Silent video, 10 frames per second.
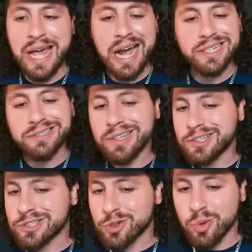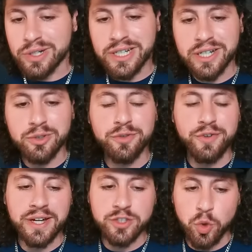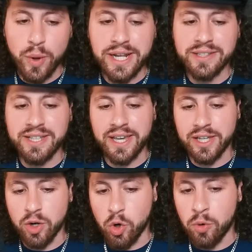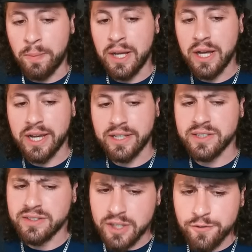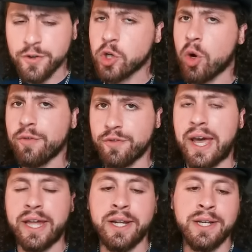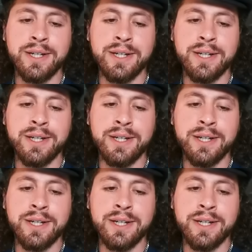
I think Stewart Nicoll finds a way to take it home against a difficult vet.